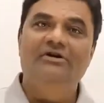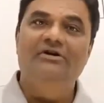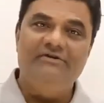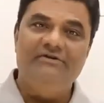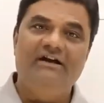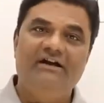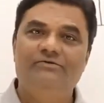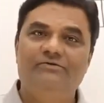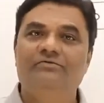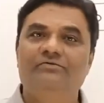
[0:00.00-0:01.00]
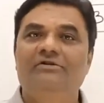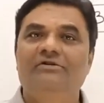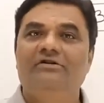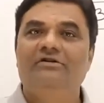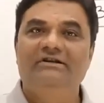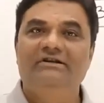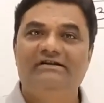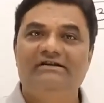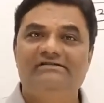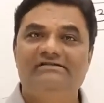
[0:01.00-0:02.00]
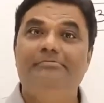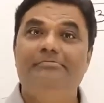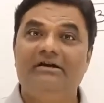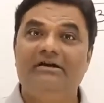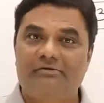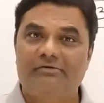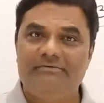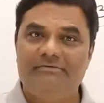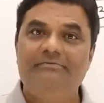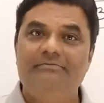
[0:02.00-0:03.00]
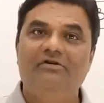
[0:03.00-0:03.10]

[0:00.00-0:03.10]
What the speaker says: we have to call it as a bigger problem